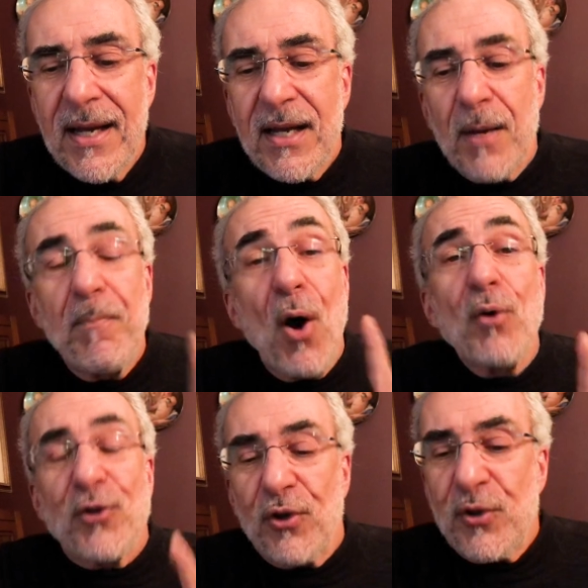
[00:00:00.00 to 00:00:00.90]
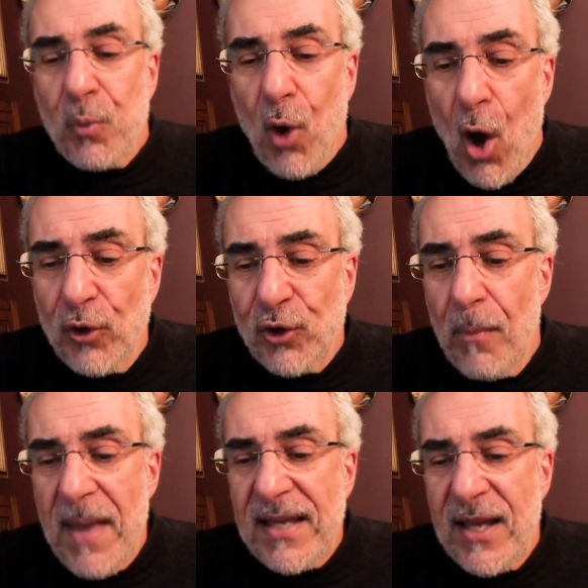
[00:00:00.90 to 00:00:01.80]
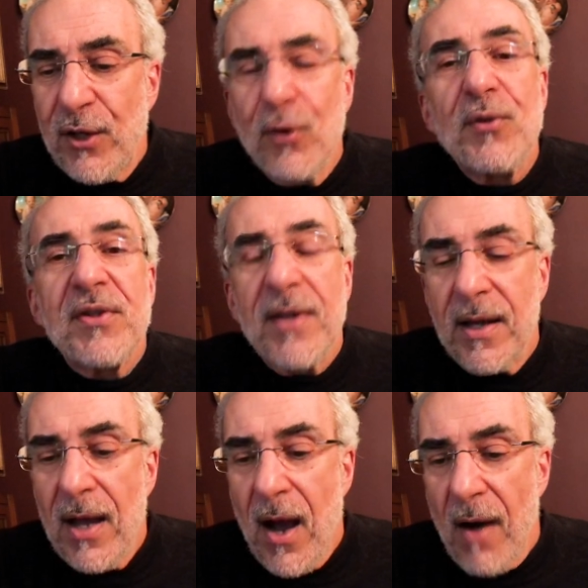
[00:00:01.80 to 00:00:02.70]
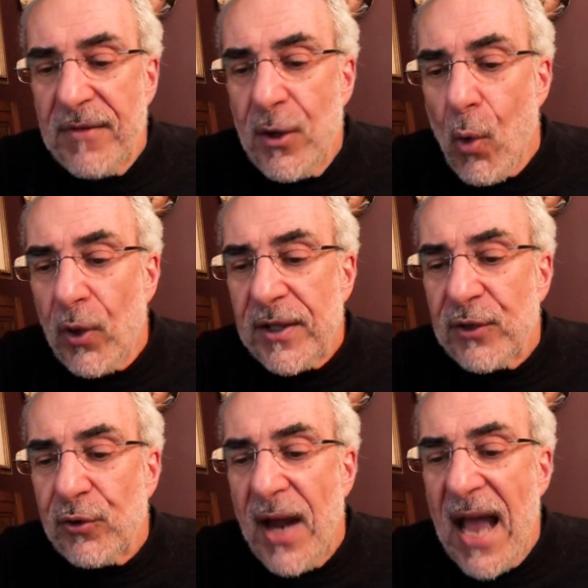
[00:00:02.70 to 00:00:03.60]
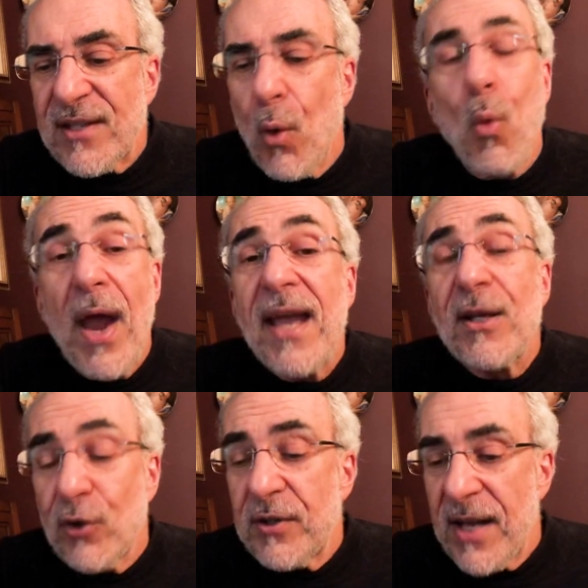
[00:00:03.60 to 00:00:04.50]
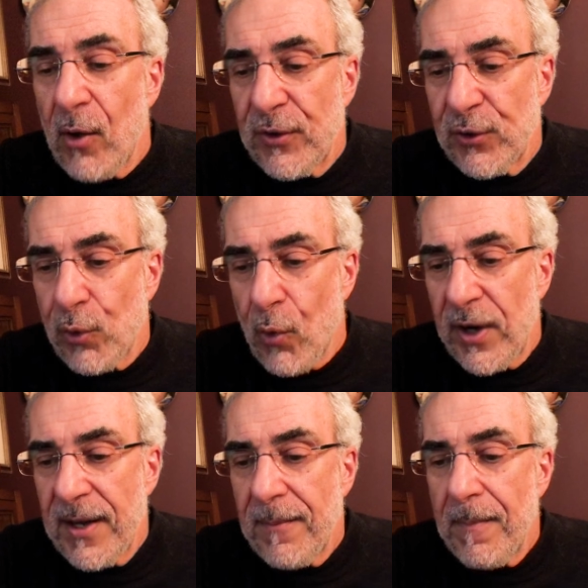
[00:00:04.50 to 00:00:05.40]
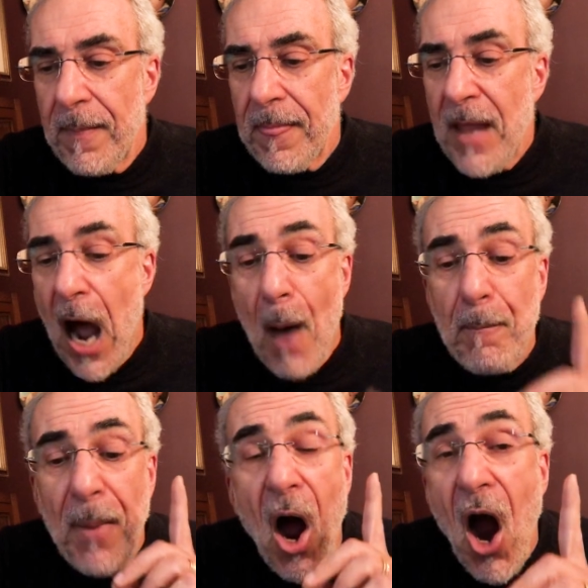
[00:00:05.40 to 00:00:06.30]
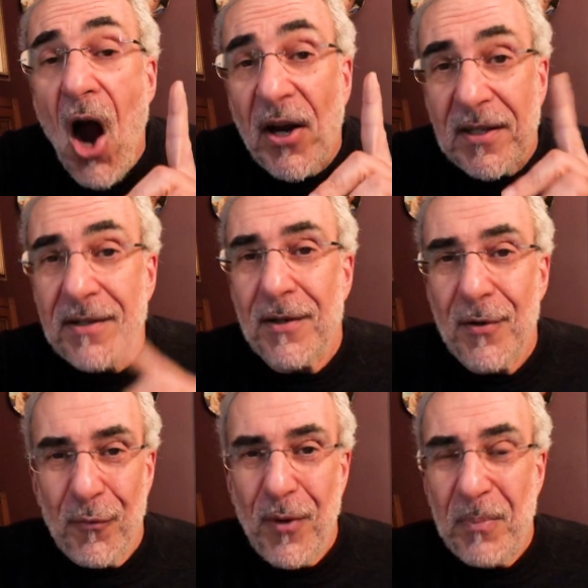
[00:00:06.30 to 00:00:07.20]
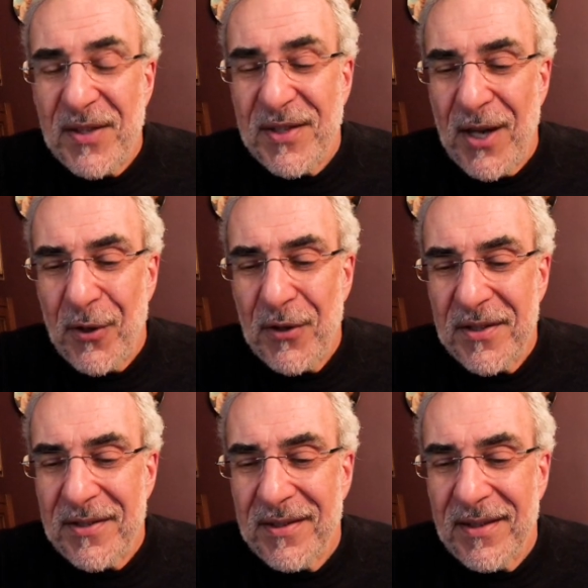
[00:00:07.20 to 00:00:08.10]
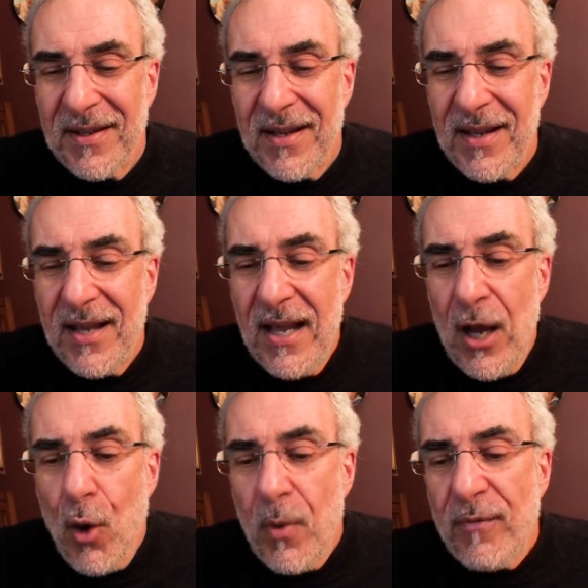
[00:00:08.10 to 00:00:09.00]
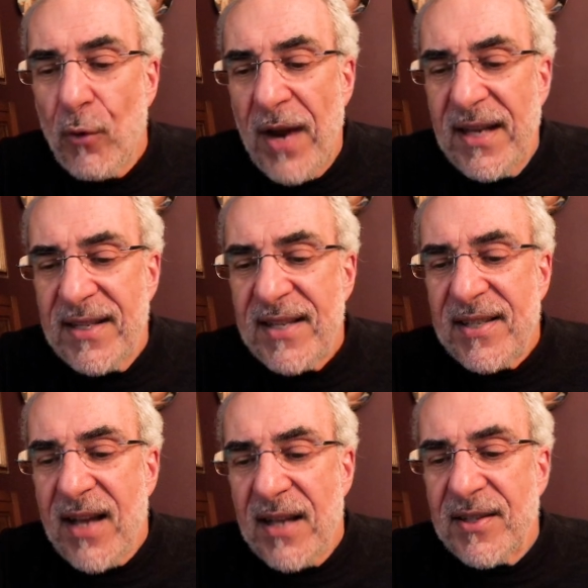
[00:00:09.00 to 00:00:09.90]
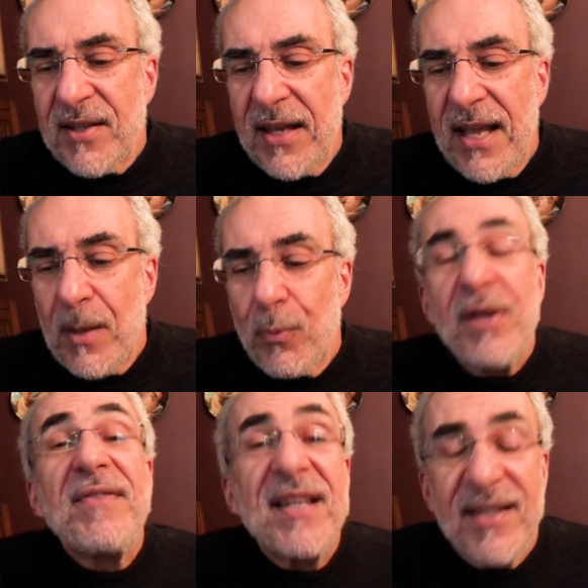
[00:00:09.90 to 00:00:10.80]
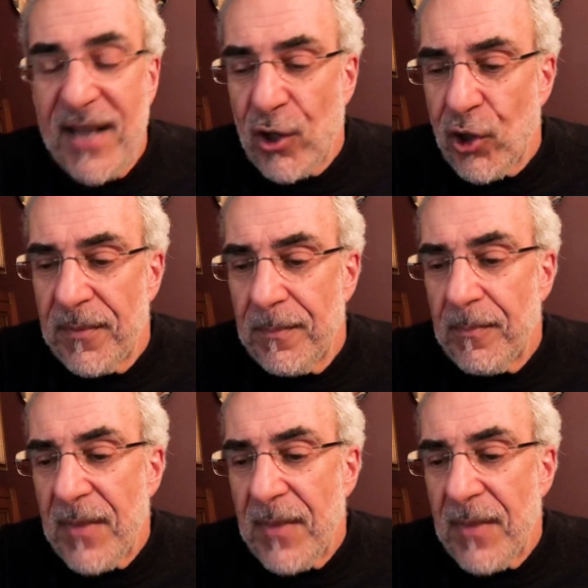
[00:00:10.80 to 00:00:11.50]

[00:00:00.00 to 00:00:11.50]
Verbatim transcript: Composers were also making use of the orchestra as a way to tell the story, apart from the singers. We've already discussed in a previous session